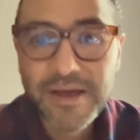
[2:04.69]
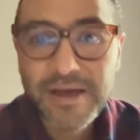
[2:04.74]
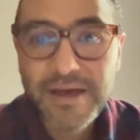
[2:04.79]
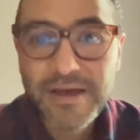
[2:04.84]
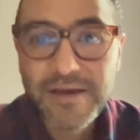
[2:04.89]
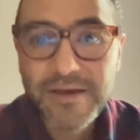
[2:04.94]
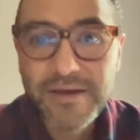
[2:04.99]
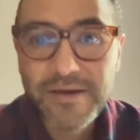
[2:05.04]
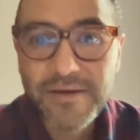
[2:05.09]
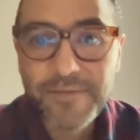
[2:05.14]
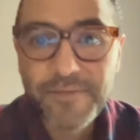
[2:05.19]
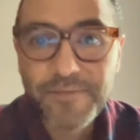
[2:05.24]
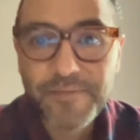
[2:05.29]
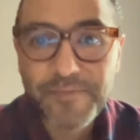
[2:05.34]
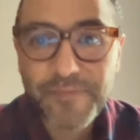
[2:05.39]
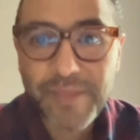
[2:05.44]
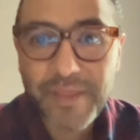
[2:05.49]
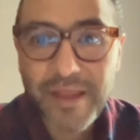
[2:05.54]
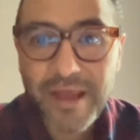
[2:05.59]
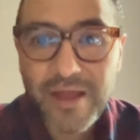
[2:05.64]

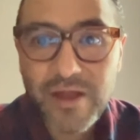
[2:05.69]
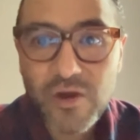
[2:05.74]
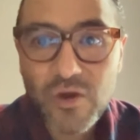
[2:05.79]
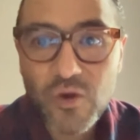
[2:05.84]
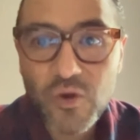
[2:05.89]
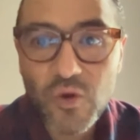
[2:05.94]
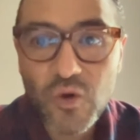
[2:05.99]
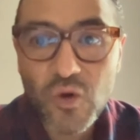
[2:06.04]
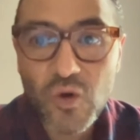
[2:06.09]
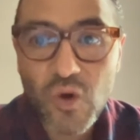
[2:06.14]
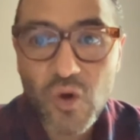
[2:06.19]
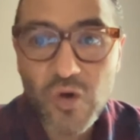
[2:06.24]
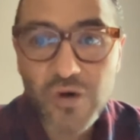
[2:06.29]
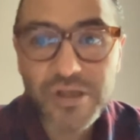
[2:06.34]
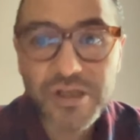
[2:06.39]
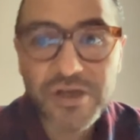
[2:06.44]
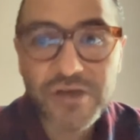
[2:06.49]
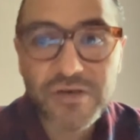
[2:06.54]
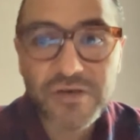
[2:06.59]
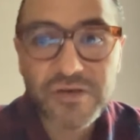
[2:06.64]

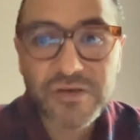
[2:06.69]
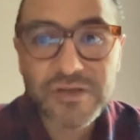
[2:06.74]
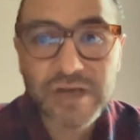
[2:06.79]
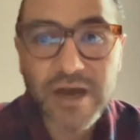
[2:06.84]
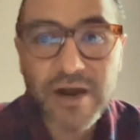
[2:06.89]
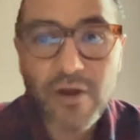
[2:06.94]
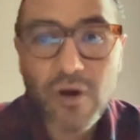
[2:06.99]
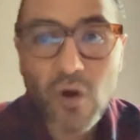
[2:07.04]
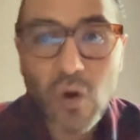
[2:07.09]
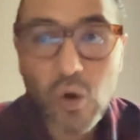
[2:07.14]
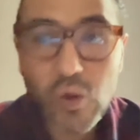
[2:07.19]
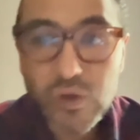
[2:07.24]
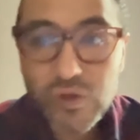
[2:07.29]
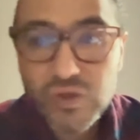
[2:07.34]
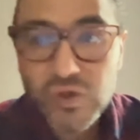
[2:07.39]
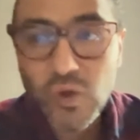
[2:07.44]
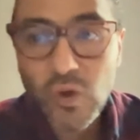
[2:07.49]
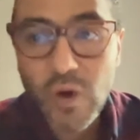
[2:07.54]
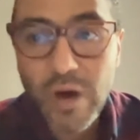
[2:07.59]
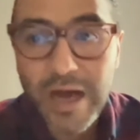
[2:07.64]
glucocorticoids are
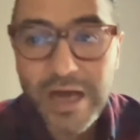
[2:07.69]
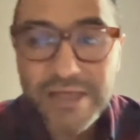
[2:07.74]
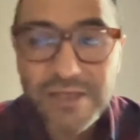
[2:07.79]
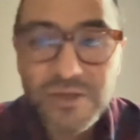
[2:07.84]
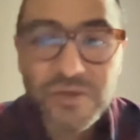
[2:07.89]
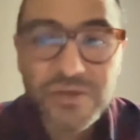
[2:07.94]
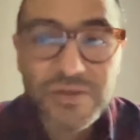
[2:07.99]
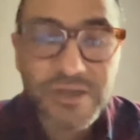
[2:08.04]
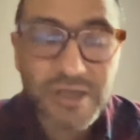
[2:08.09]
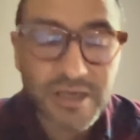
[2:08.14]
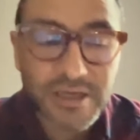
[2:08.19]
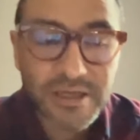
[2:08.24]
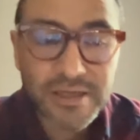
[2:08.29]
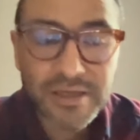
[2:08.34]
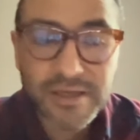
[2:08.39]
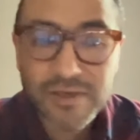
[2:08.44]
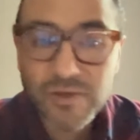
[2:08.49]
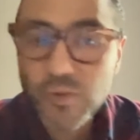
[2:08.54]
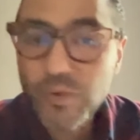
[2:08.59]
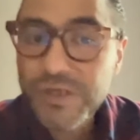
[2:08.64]
also
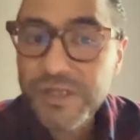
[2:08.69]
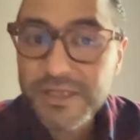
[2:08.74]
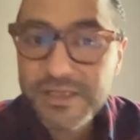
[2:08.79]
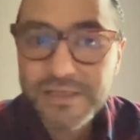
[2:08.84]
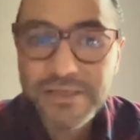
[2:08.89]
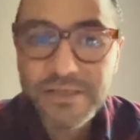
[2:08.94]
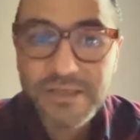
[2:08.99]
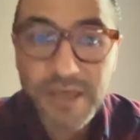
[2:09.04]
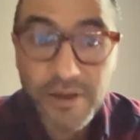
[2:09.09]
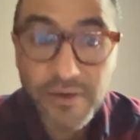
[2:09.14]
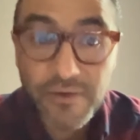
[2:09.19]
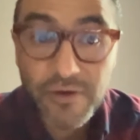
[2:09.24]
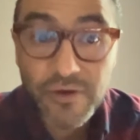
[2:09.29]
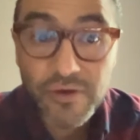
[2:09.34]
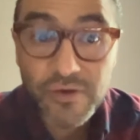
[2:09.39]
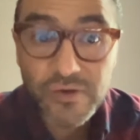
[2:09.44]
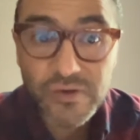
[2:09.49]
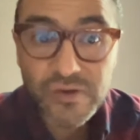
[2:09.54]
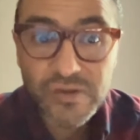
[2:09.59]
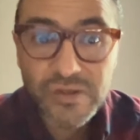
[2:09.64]
associated with
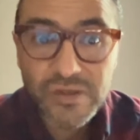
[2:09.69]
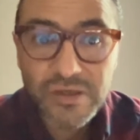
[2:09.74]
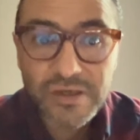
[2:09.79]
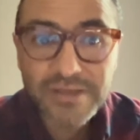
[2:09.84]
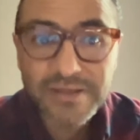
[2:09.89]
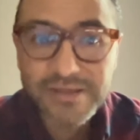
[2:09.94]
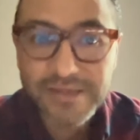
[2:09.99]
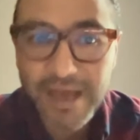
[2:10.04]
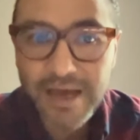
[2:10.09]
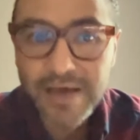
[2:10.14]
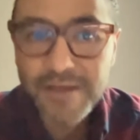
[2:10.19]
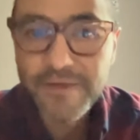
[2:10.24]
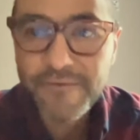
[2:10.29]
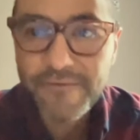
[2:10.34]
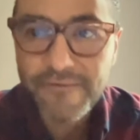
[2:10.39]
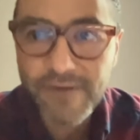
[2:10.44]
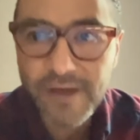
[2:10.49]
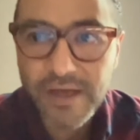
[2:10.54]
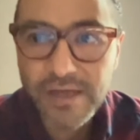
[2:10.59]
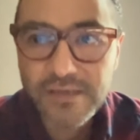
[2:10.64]
serious side
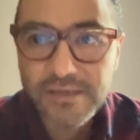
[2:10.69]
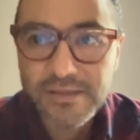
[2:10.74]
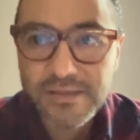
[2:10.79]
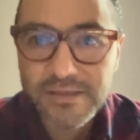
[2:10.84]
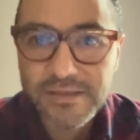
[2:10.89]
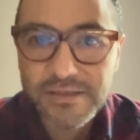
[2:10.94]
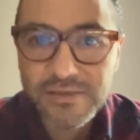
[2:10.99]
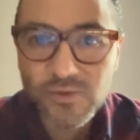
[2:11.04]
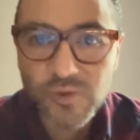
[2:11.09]
effects,